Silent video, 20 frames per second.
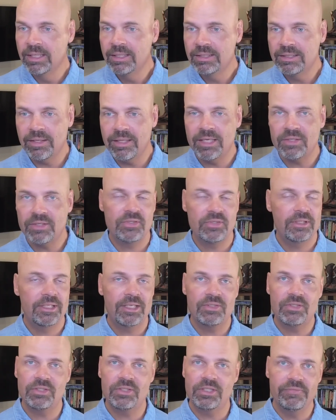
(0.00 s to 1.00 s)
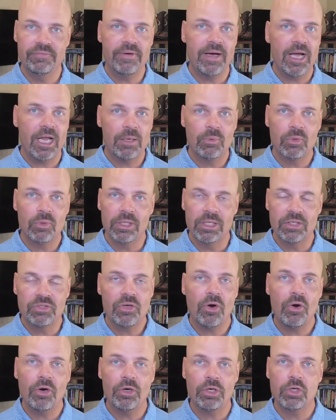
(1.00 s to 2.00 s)
Now that's that's invaluable. It's
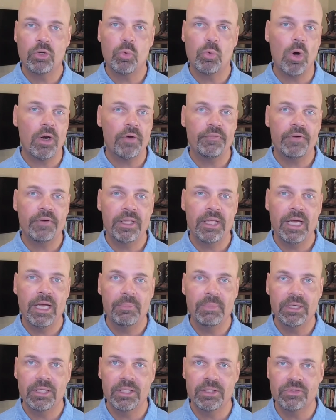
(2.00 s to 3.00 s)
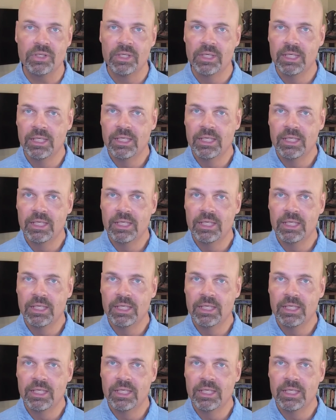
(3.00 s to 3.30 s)
hard to quantify that because